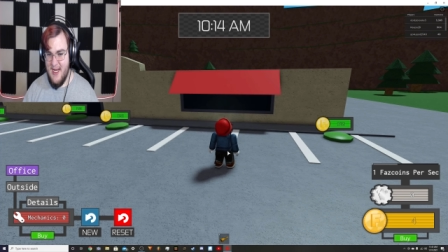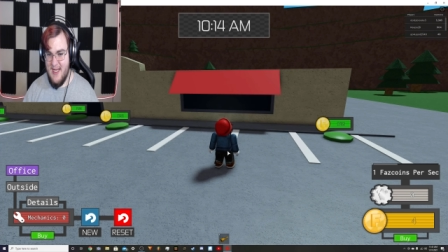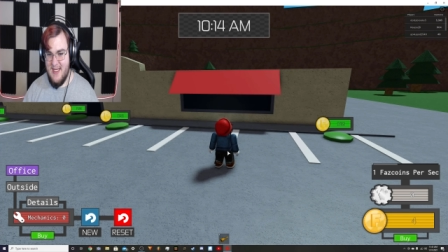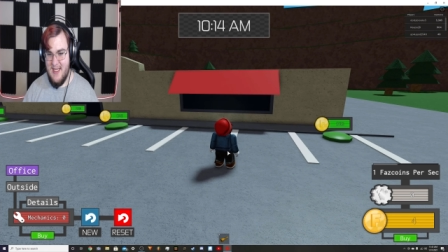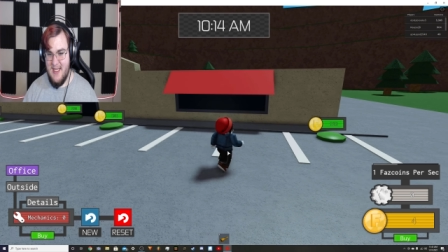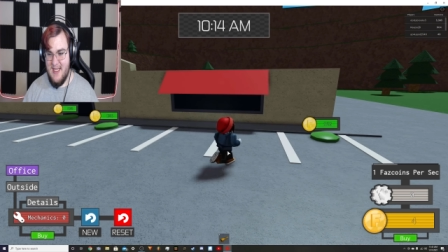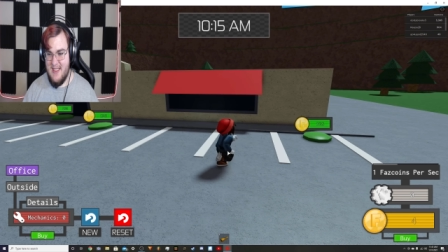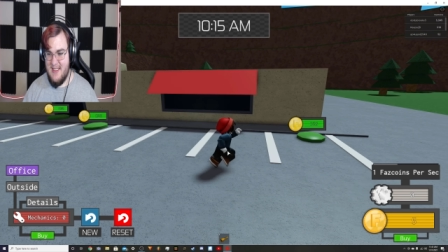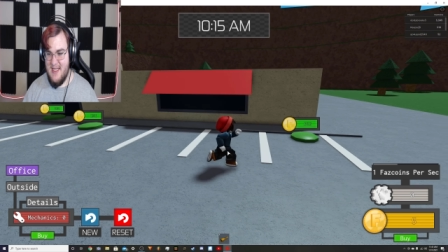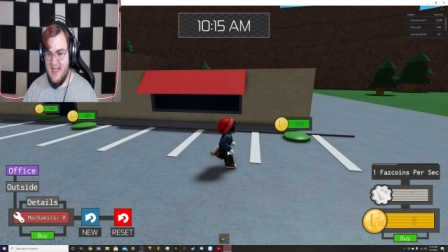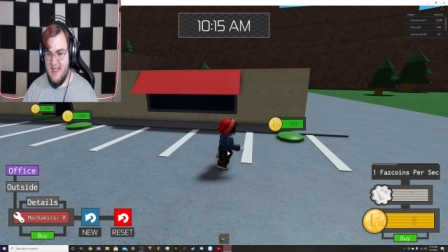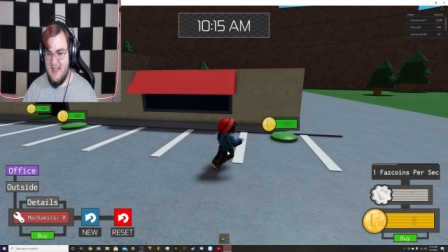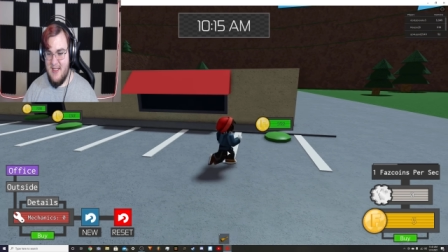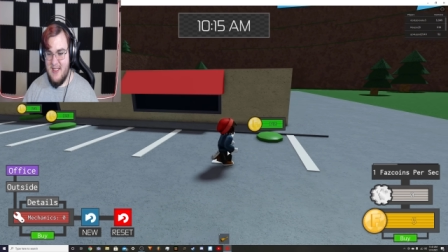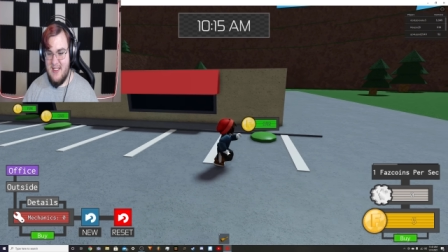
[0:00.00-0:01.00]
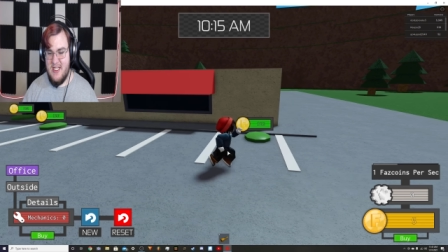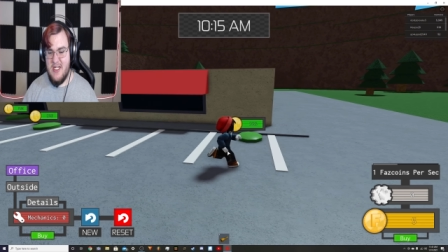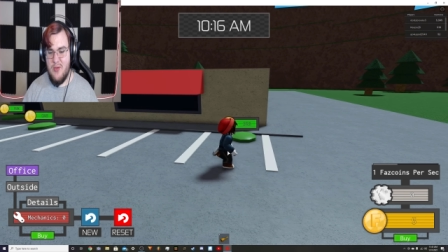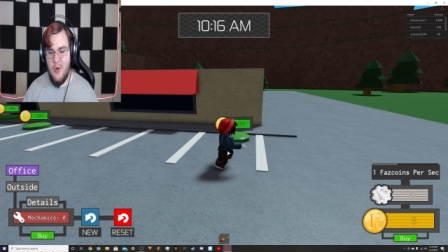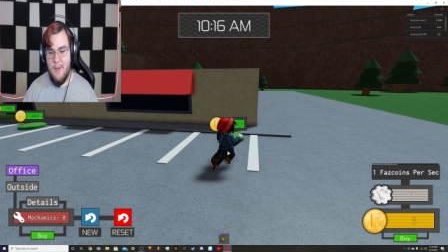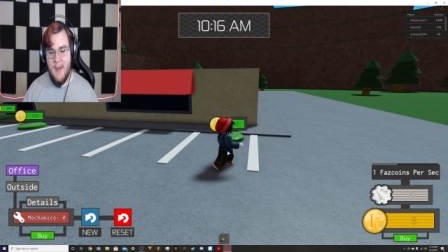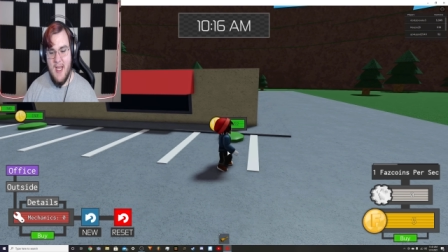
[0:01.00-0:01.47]
It, it, it, it just
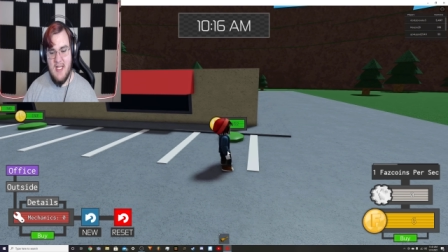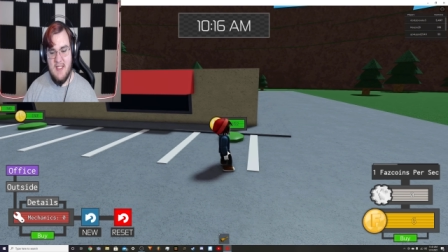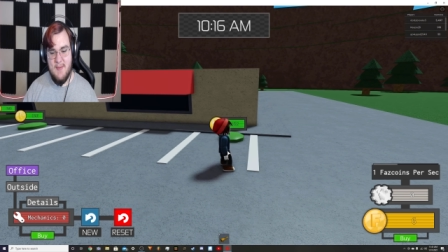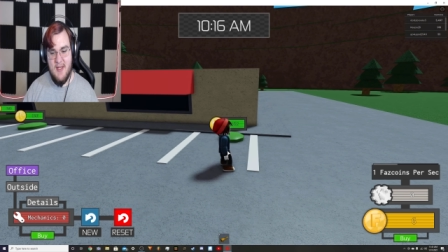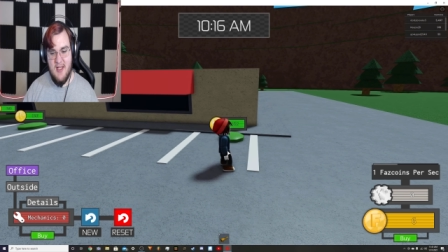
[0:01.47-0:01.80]
reminds me